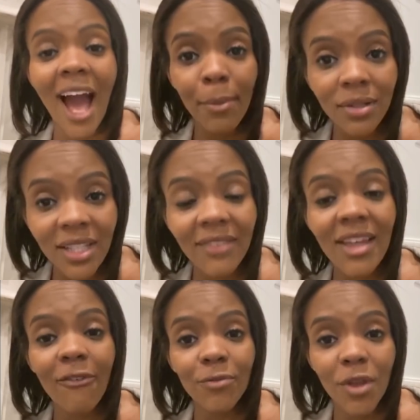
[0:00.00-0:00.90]
I believe
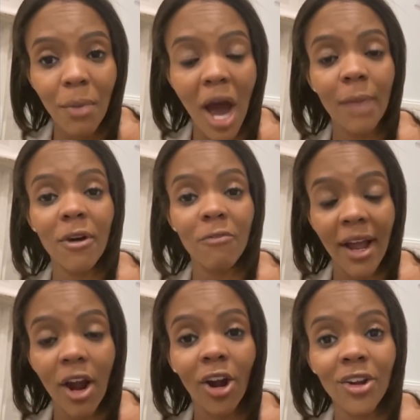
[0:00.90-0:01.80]
that from the bottom of
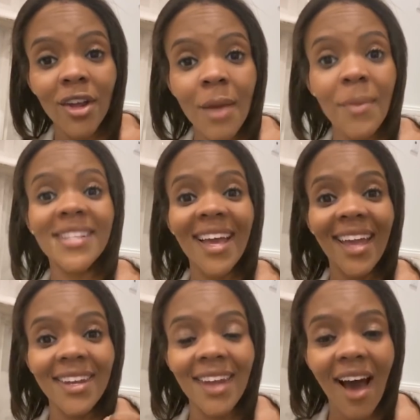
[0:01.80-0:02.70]
my heart because I
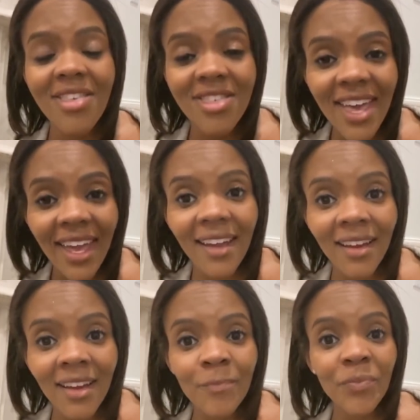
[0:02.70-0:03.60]
cannot think